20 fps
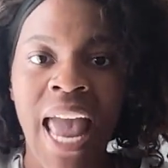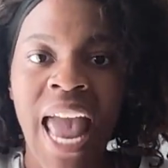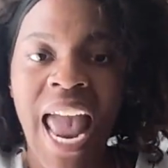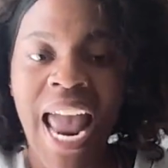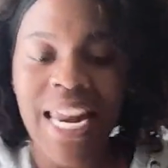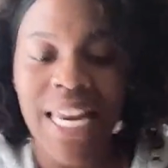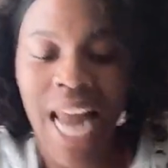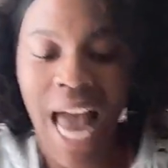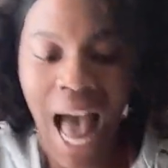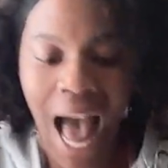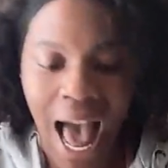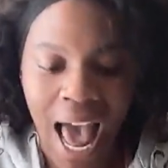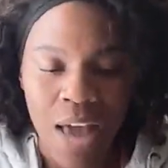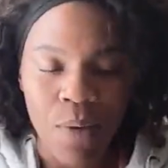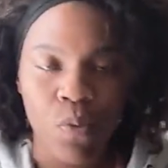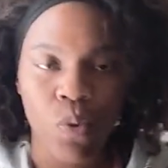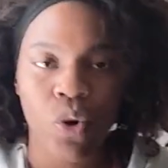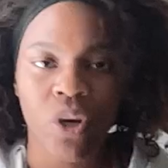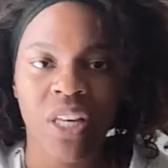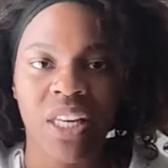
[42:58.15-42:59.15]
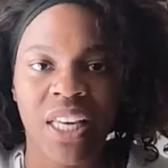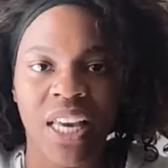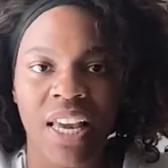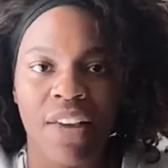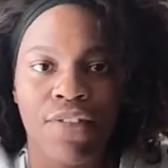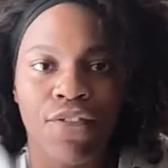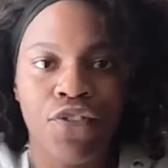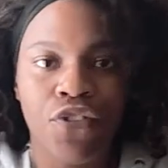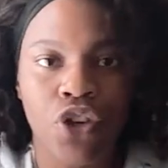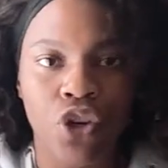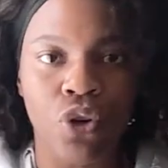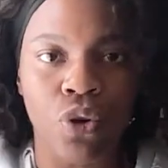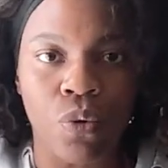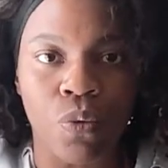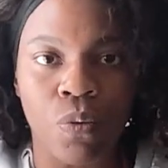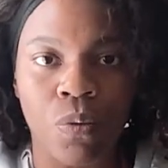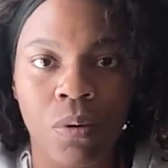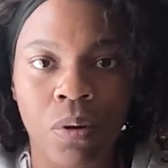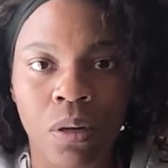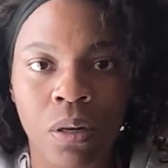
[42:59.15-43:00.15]
And I will give you,
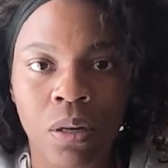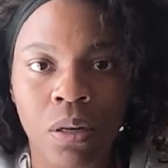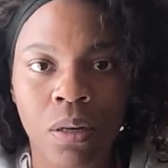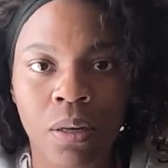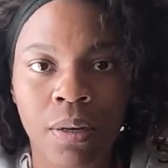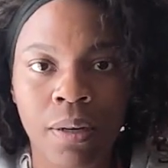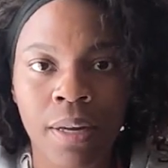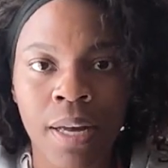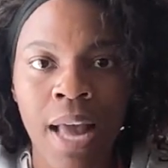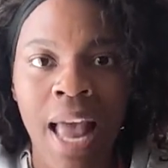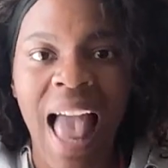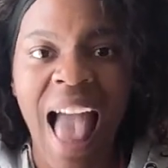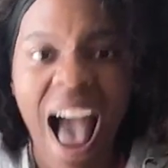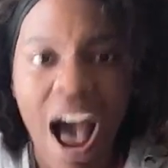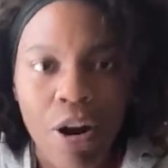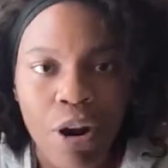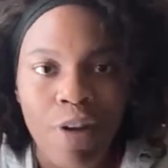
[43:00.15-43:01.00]
out